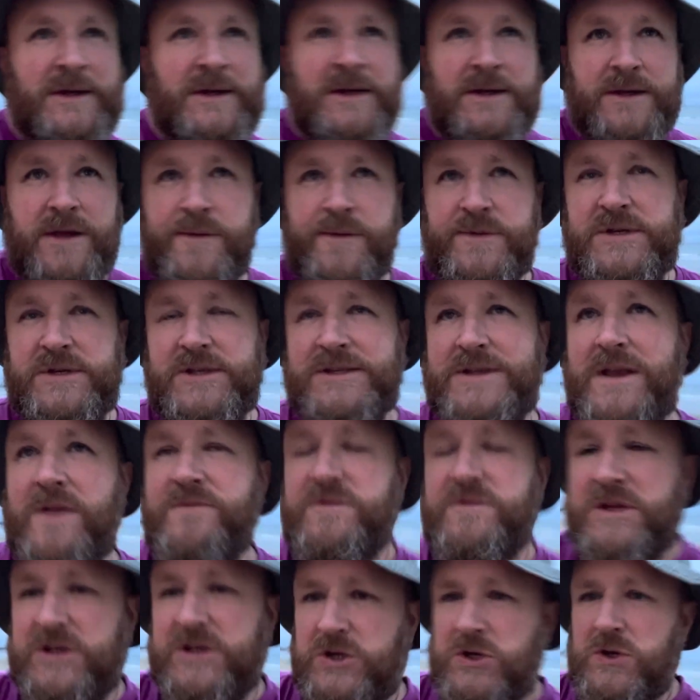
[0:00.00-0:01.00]
comes to
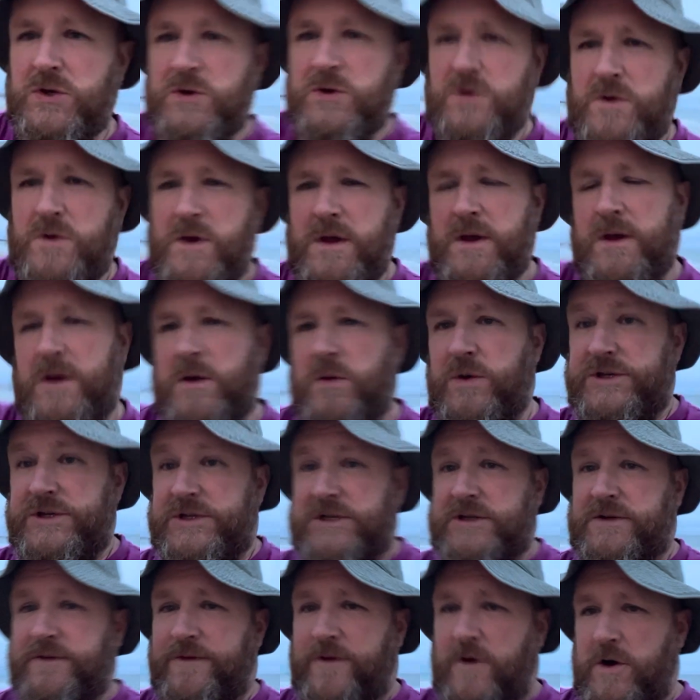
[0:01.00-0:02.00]
72, which
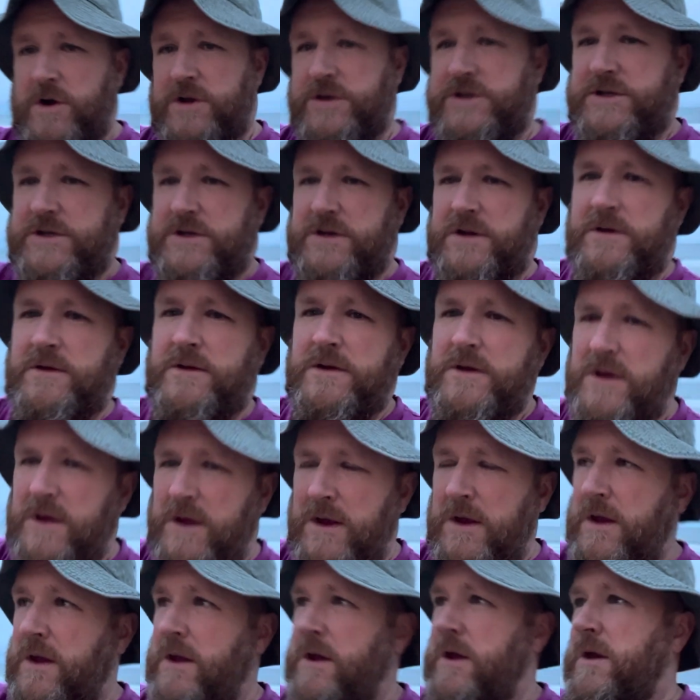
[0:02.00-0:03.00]
is First,
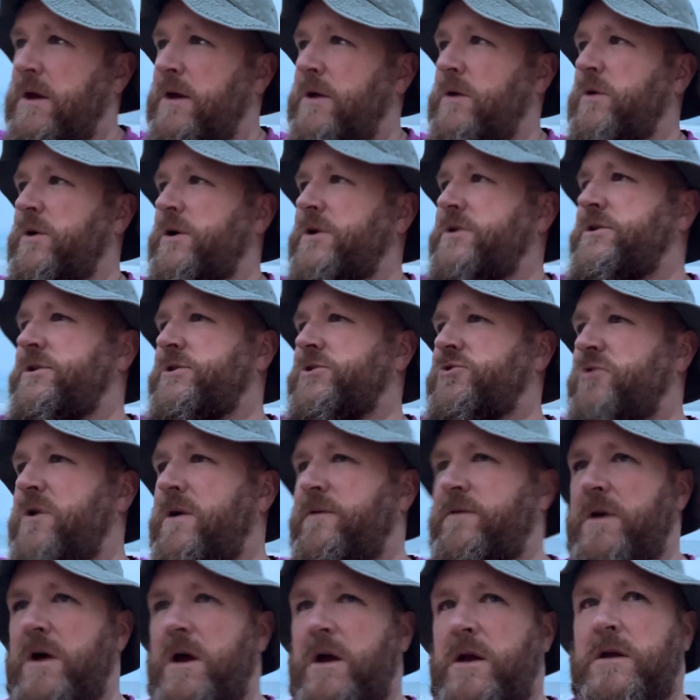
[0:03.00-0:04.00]
which is
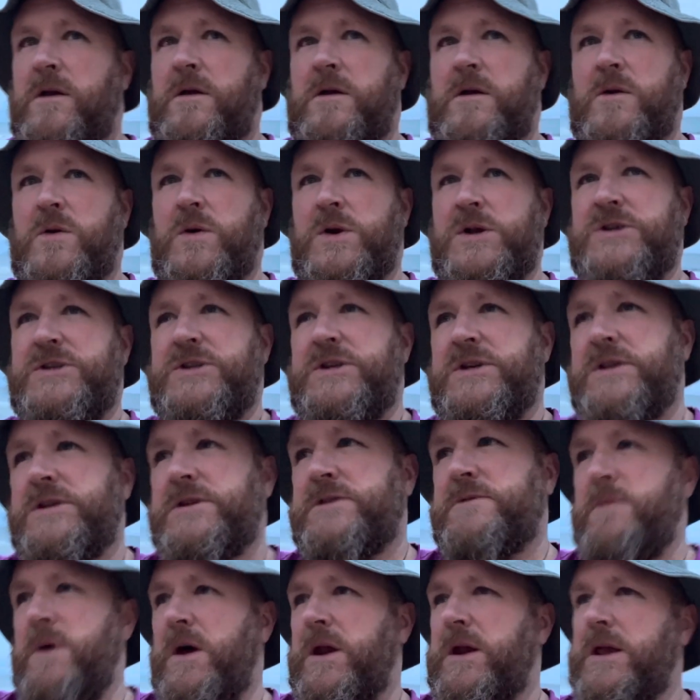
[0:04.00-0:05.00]
River, which
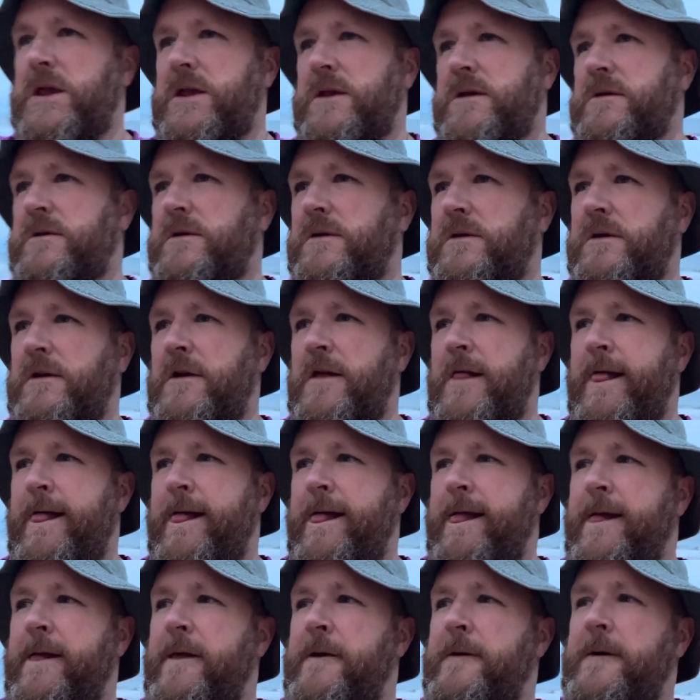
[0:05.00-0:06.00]
is Money.
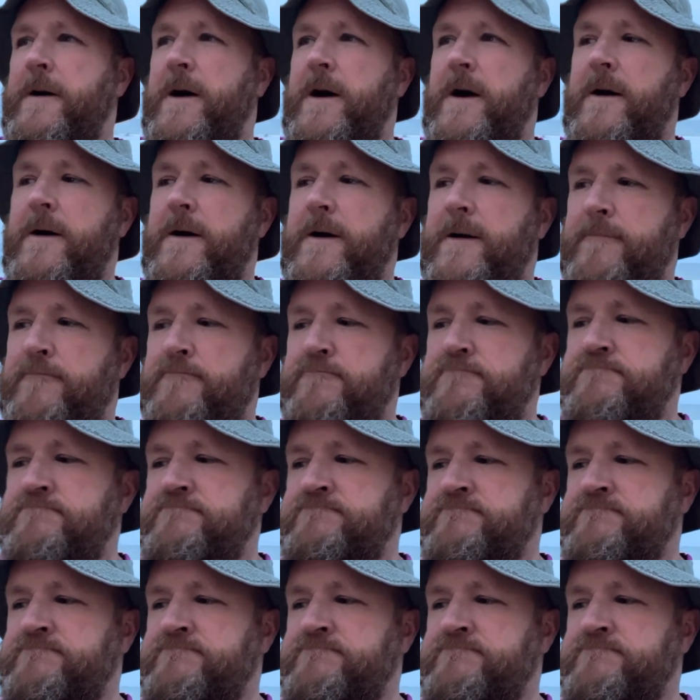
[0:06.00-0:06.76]
Um,